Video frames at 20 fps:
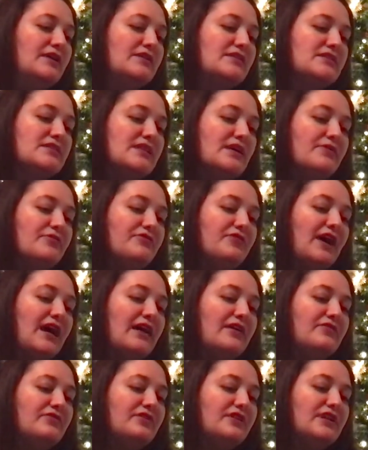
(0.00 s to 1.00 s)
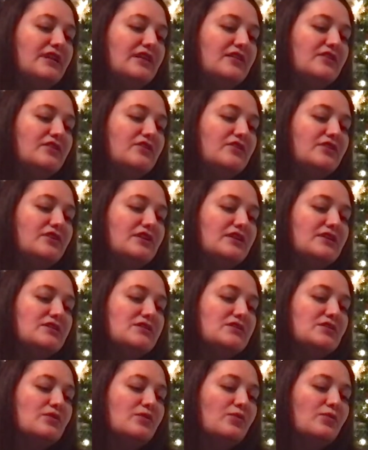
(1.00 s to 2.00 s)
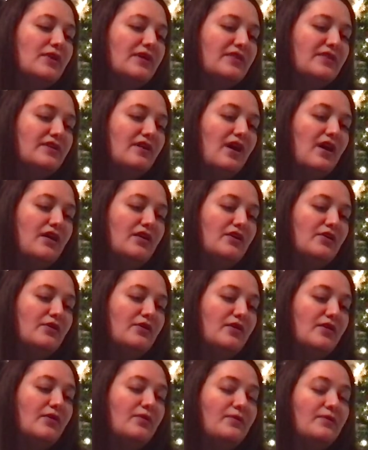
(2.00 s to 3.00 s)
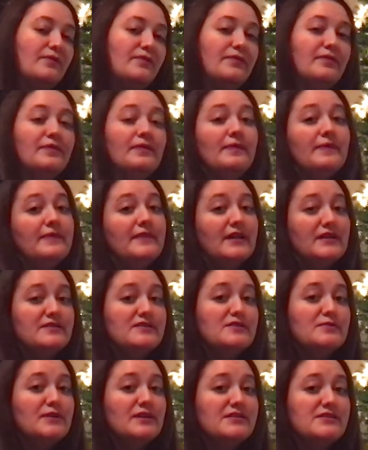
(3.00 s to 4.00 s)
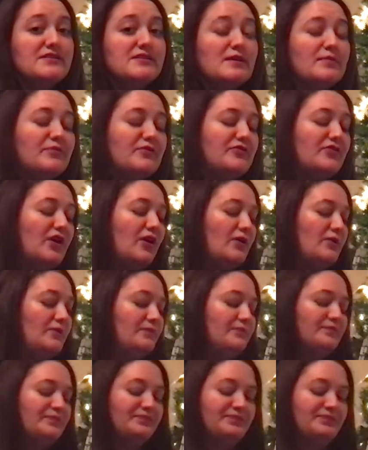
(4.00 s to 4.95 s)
Step five, eat the cookies with the hot cocoa. That's the best step of all.